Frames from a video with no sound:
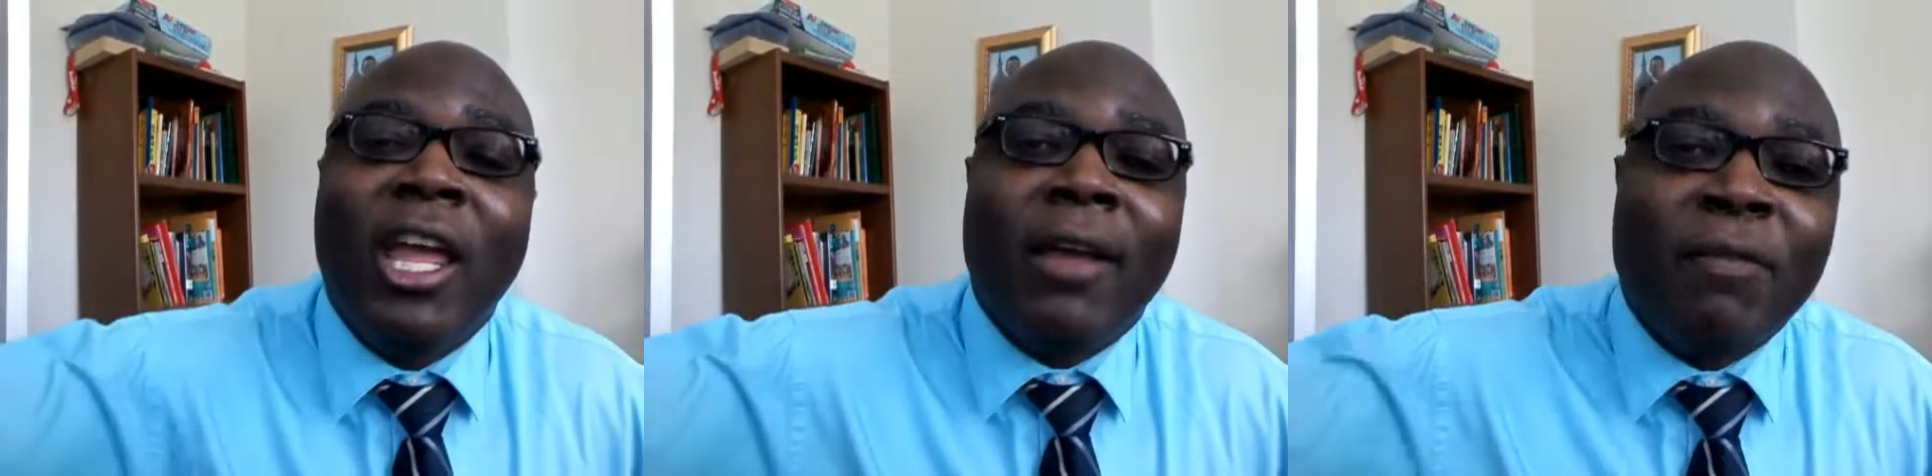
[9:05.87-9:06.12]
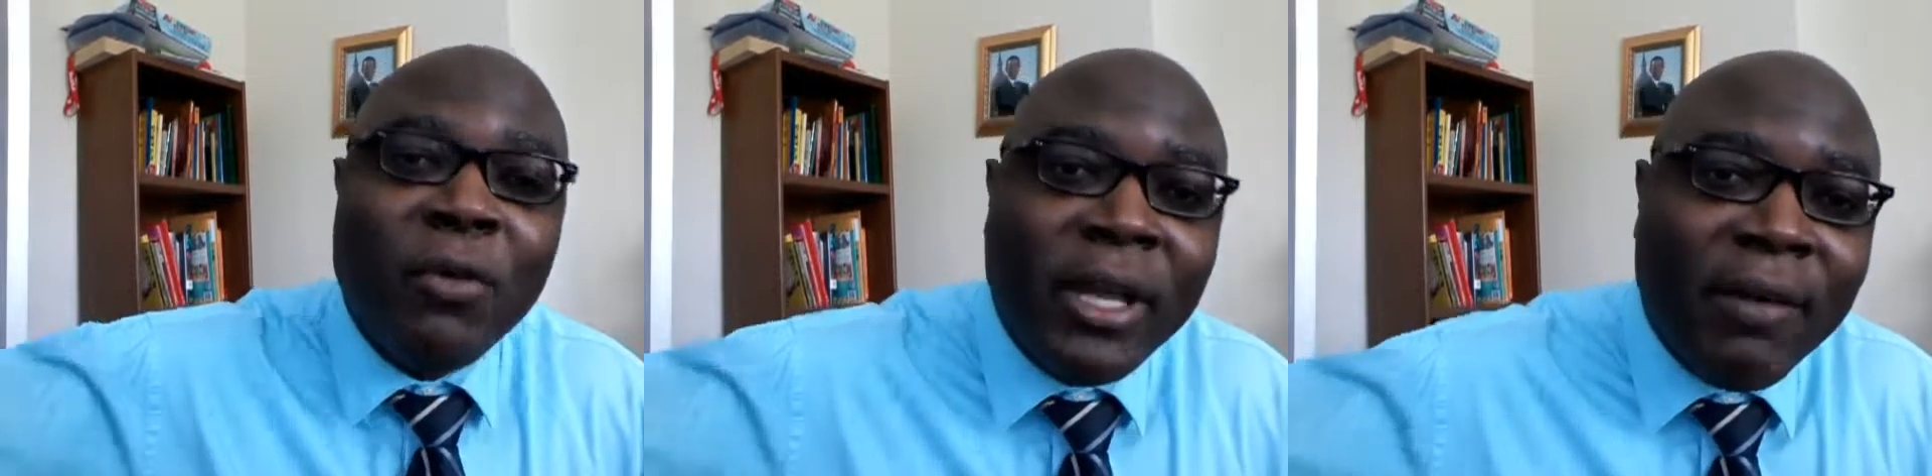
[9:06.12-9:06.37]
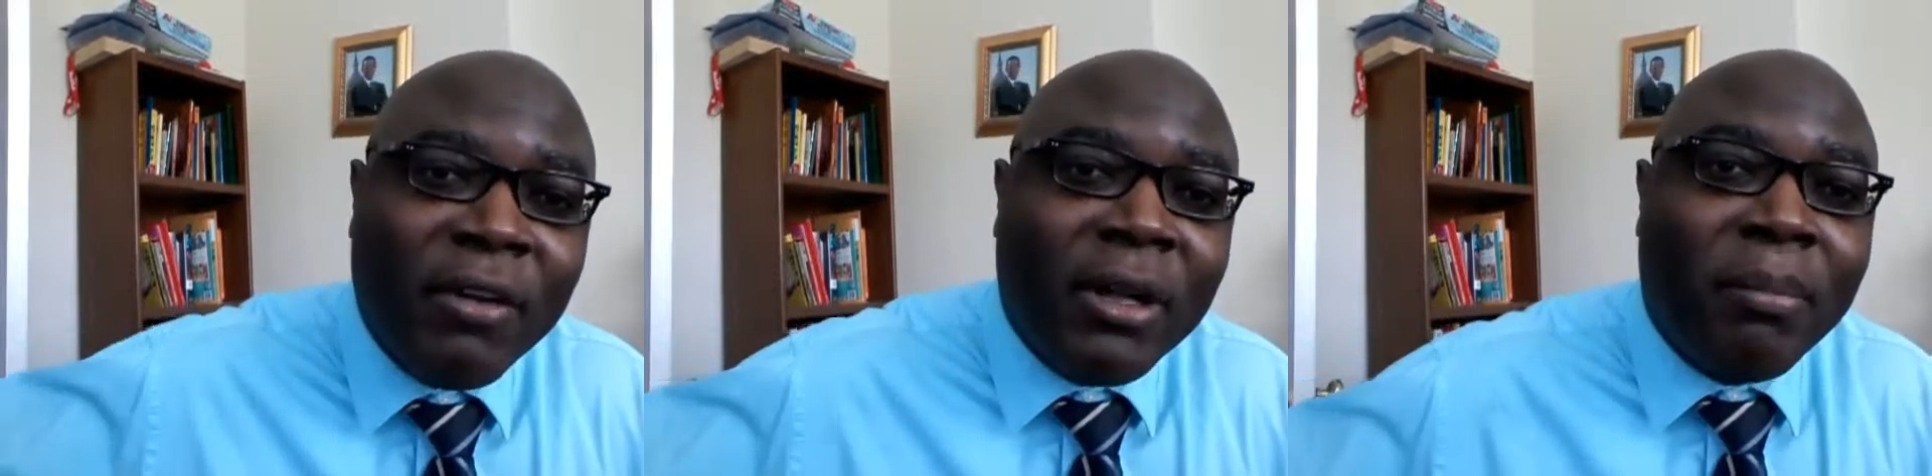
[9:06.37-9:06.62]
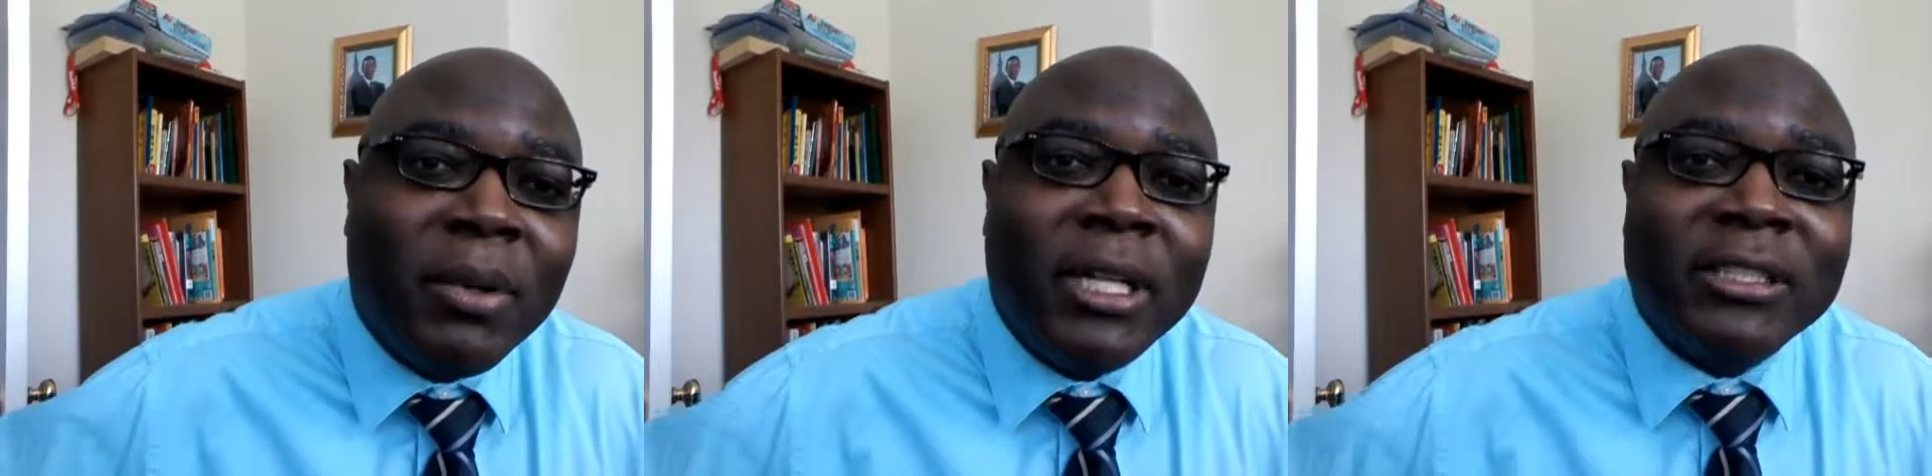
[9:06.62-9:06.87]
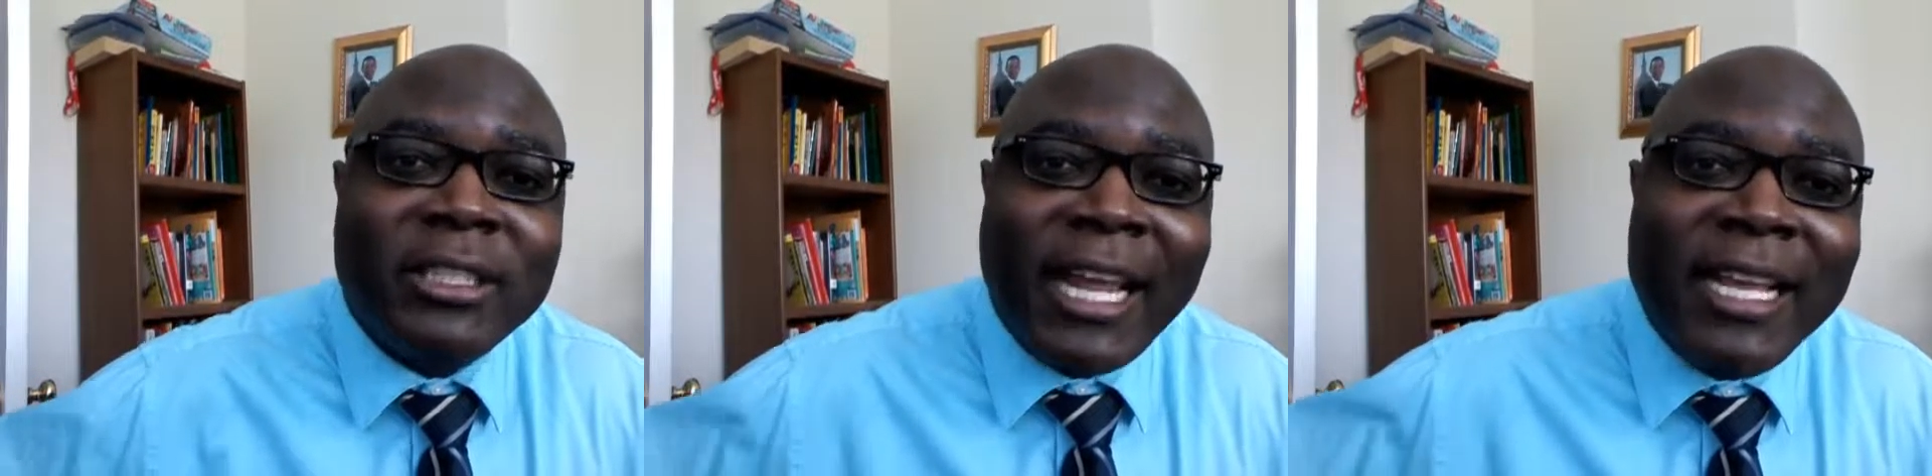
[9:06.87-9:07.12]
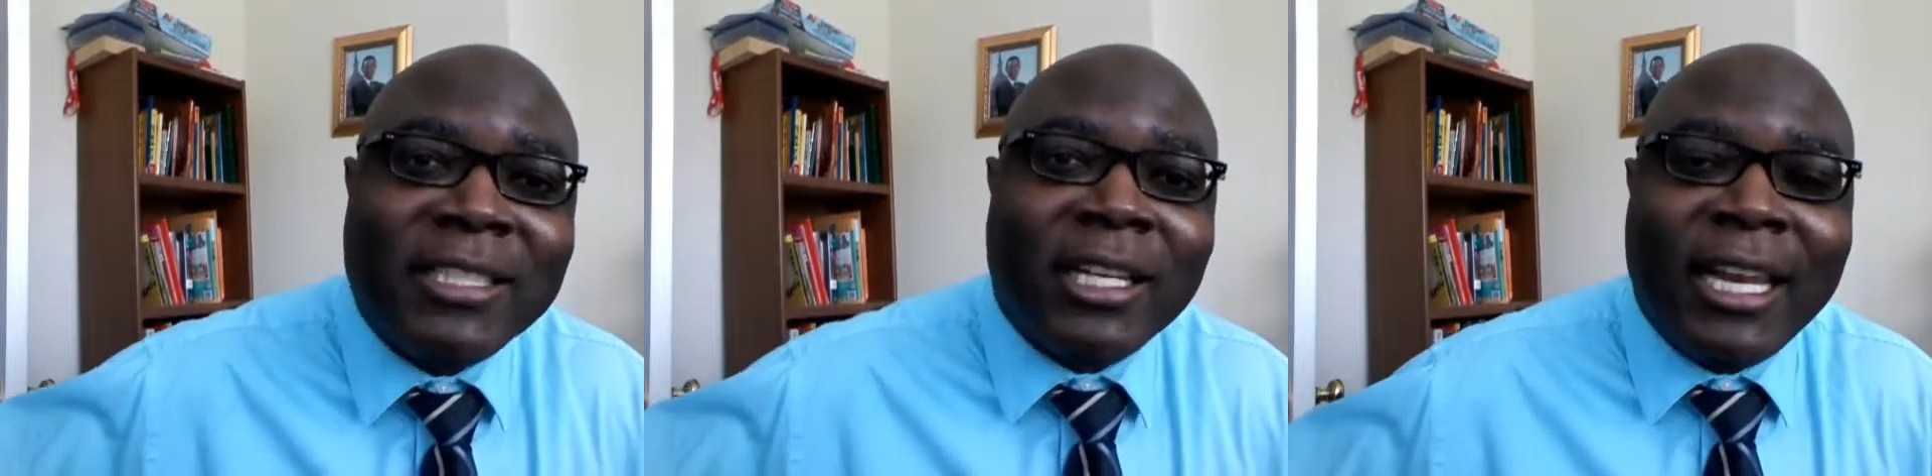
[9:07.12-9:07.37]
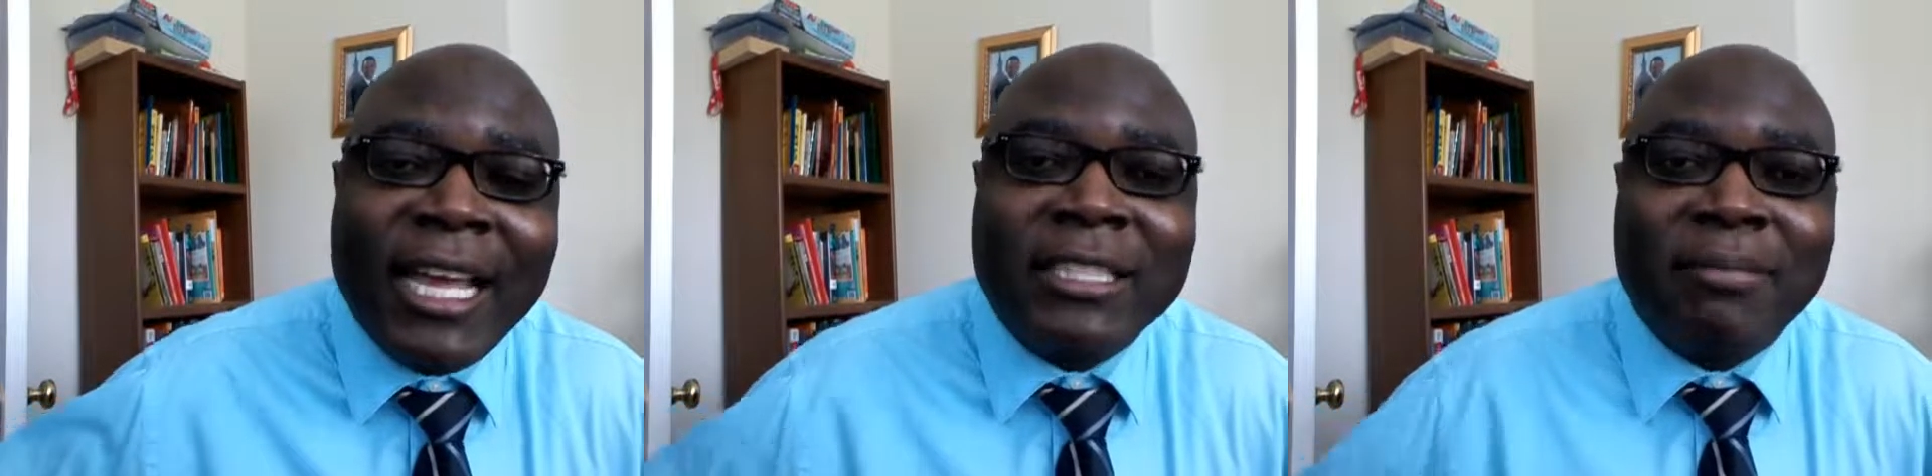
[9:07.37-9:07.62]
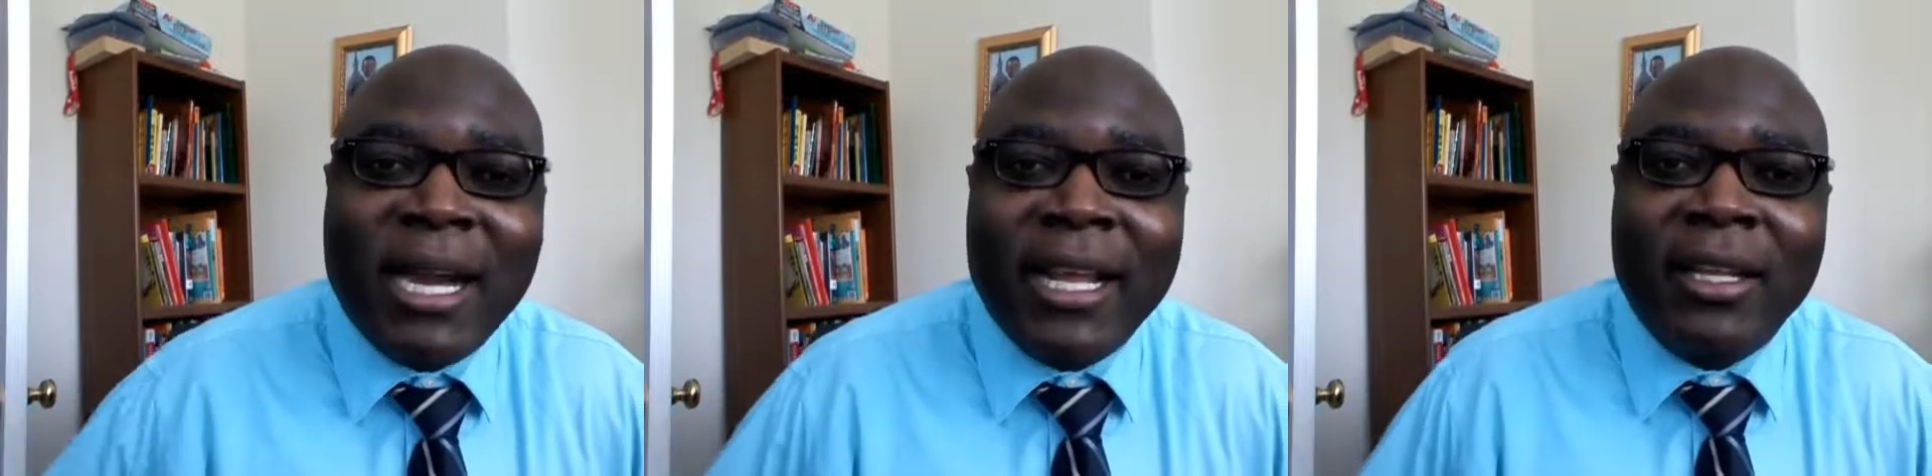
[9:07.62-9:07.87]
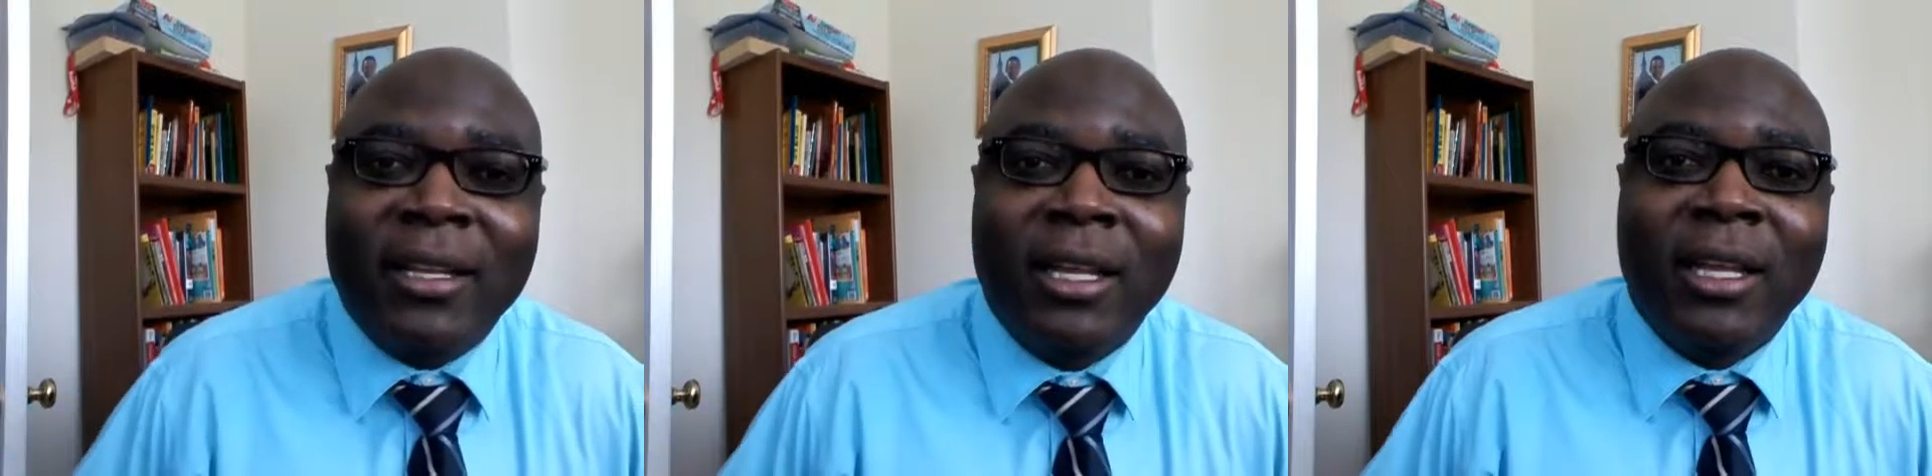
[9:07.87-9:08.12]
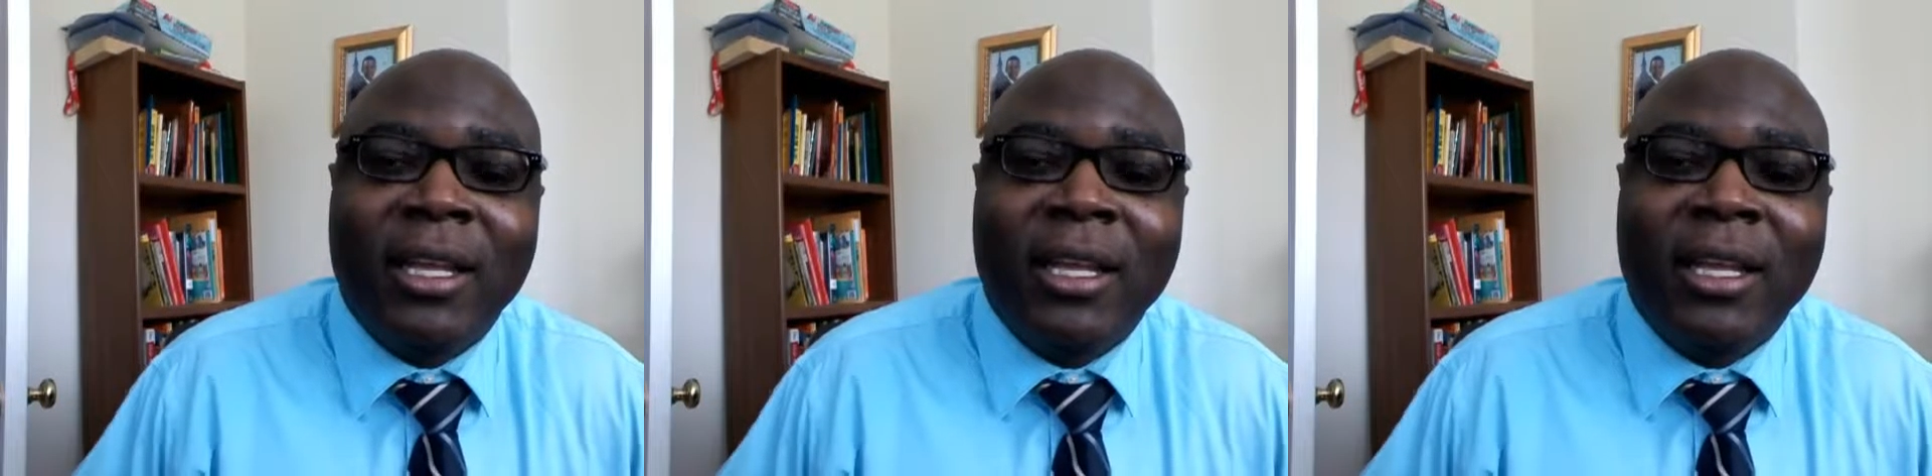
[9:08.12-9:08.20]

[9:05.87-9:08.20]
if you're giving the states less money,